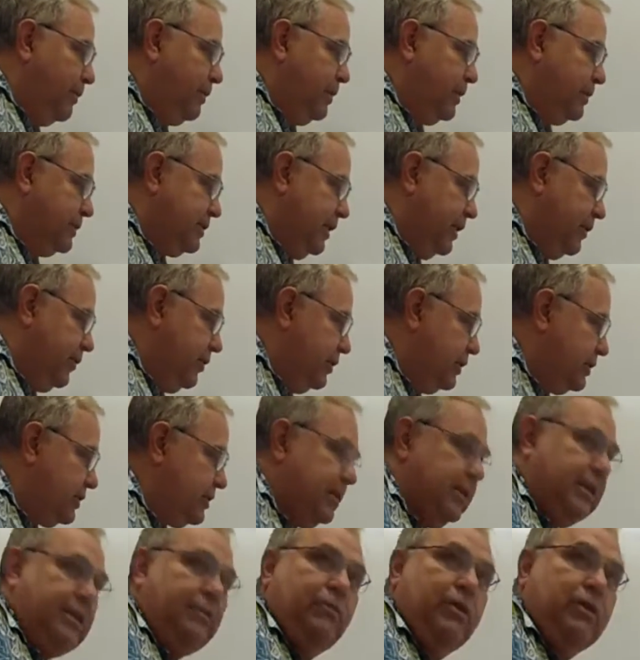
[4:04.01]
because now you can
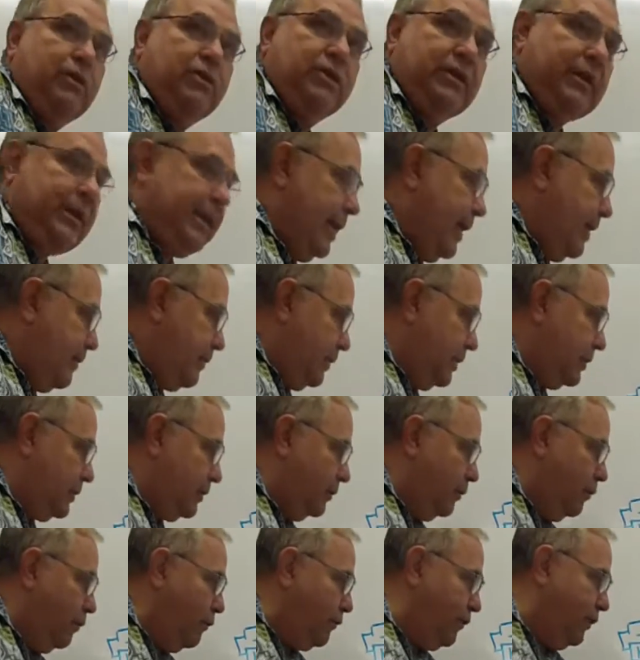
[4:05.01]
see what's going to happen at the
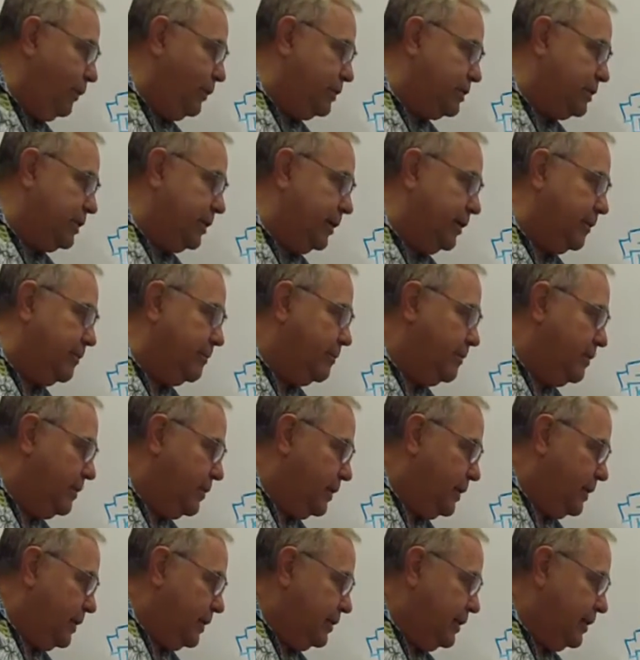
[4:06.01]
low frequency end.
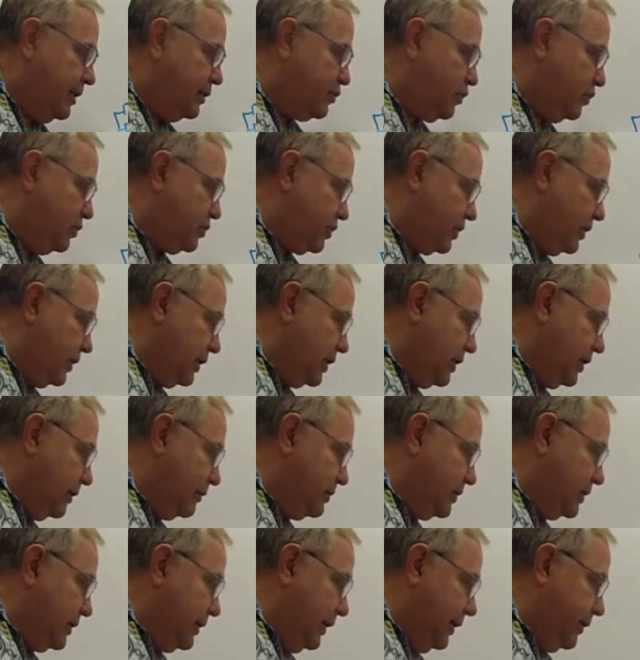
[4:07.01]
These roots are going to come
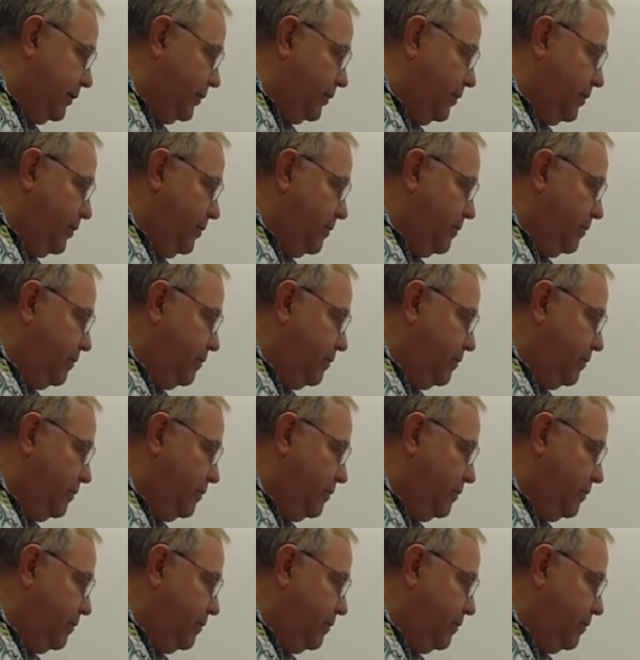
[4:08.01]
together.